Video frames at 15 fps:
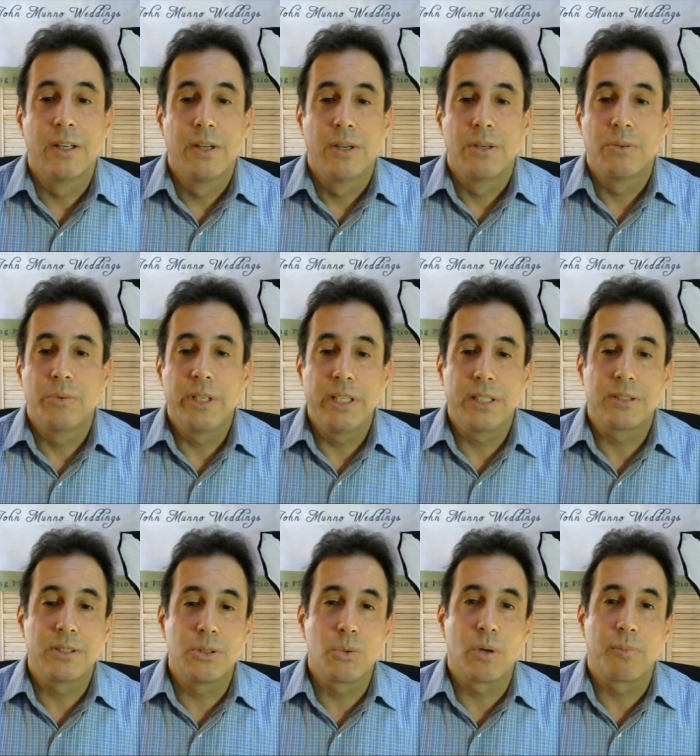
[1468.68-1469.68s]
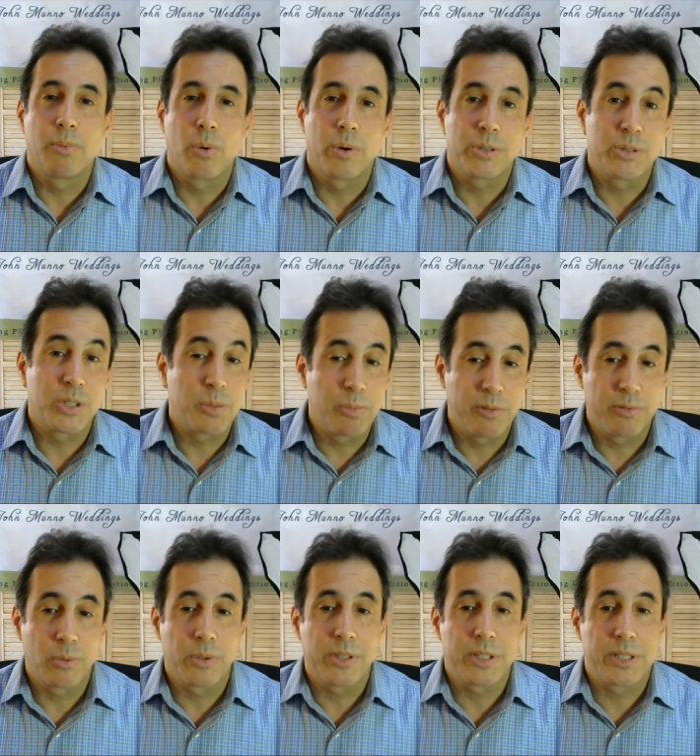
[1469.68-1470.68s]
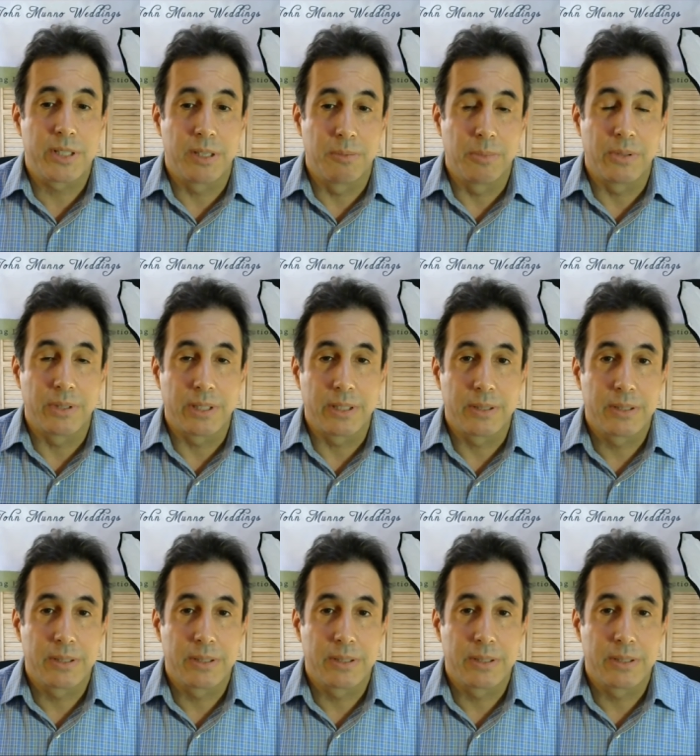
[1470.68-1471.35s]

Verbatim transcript: We need to do our portraits before the ceremony.